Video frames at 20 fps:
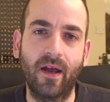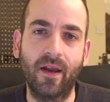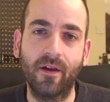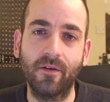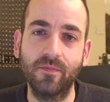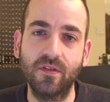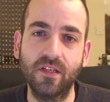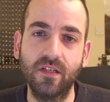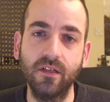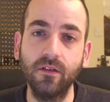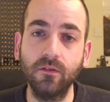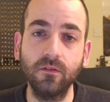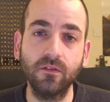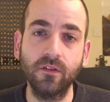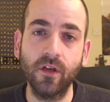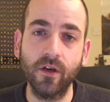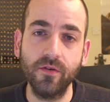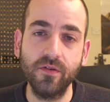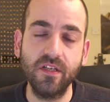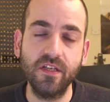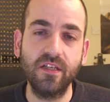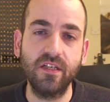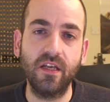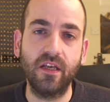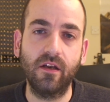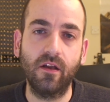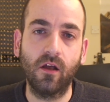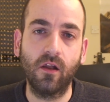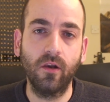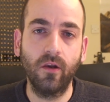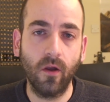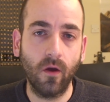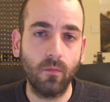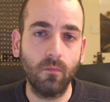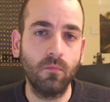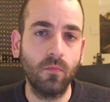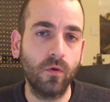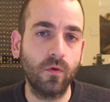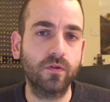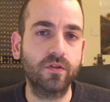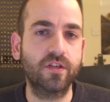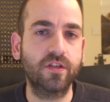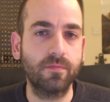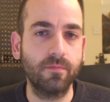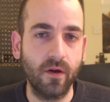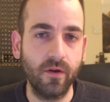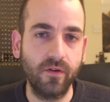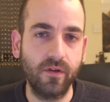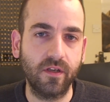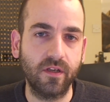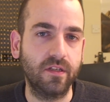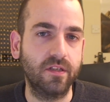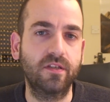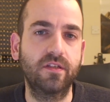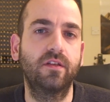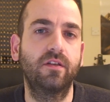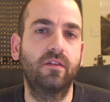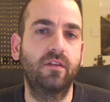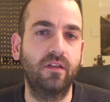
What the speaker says: And I'm still noticing a lot more smokers